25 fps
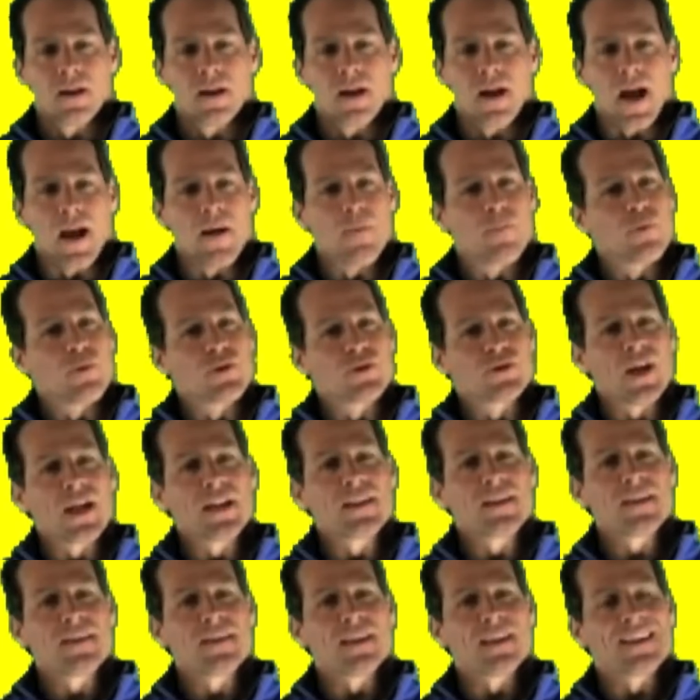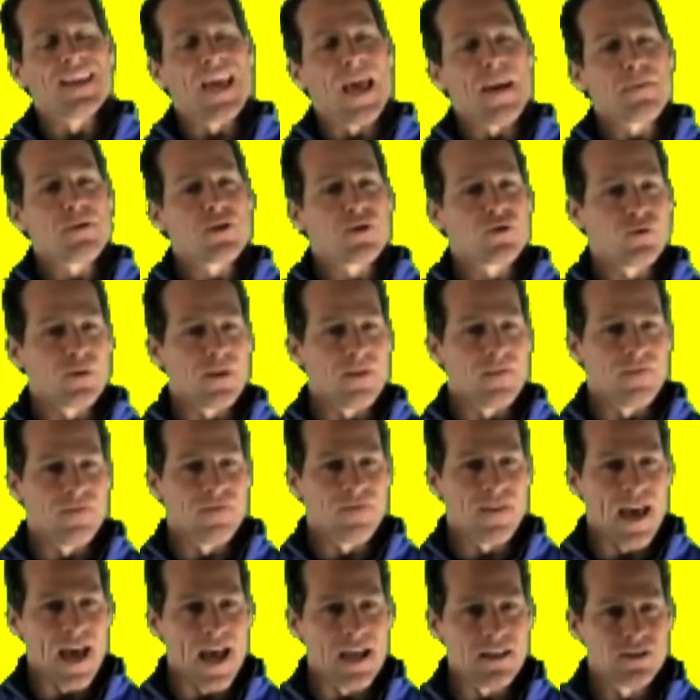I am presenting the chemistry of
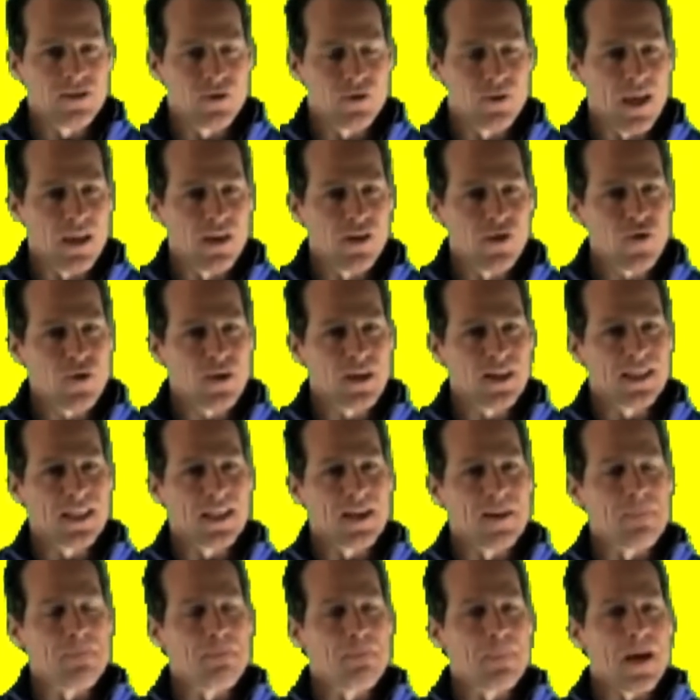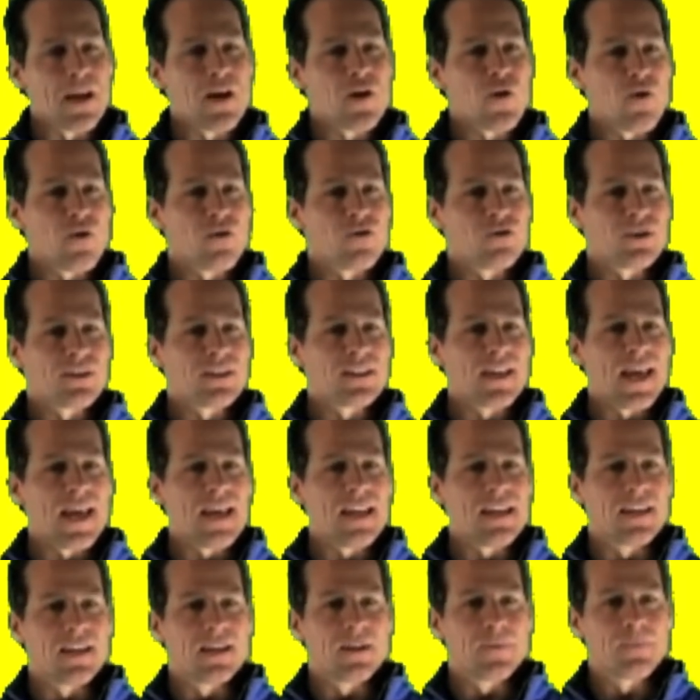fats so that you can get a better
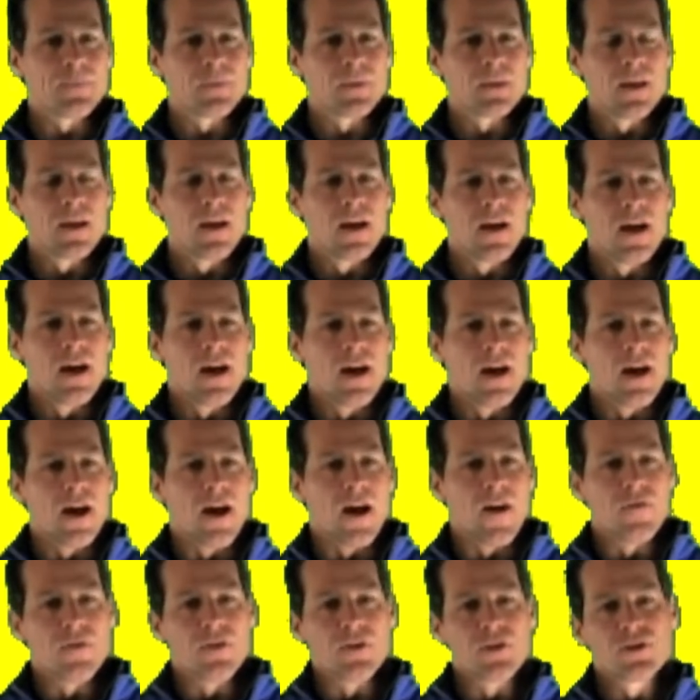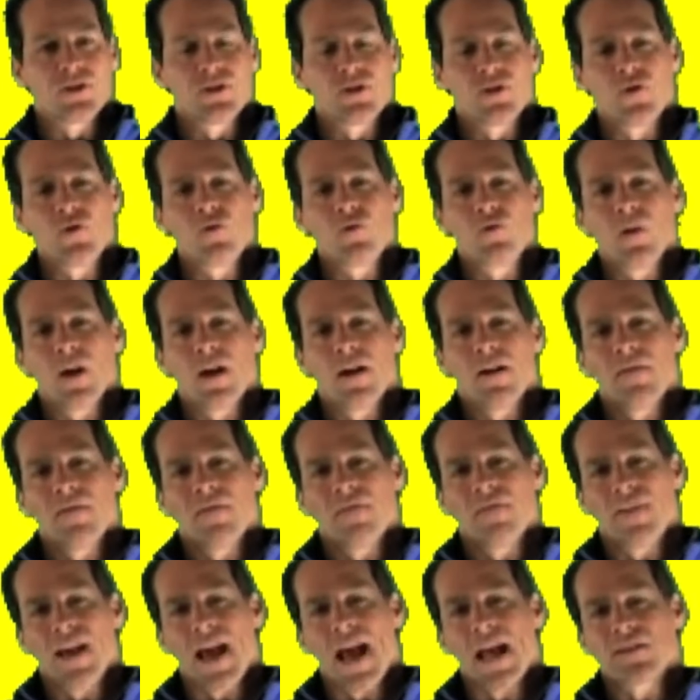understanding of the 2
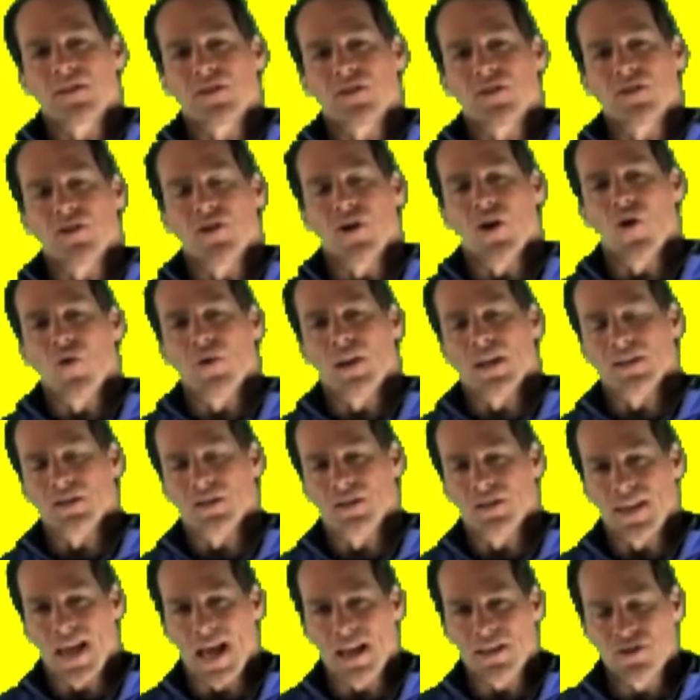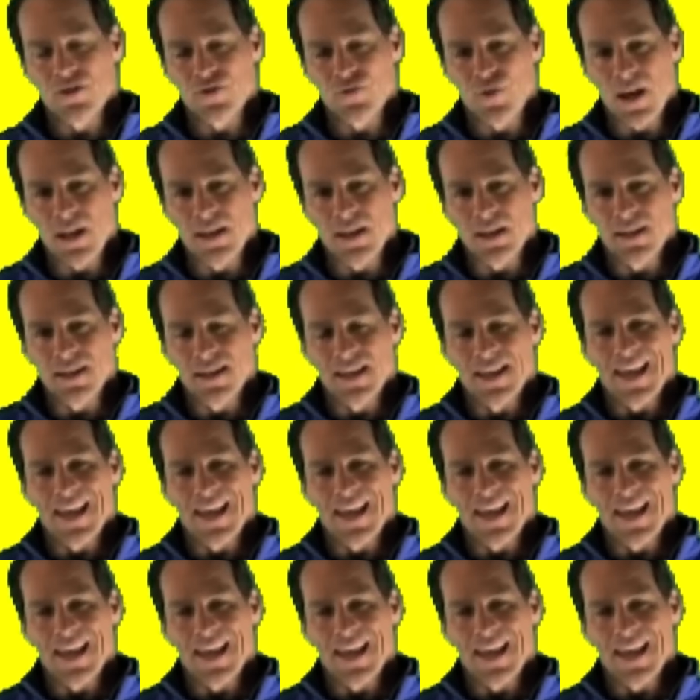fats known as saturated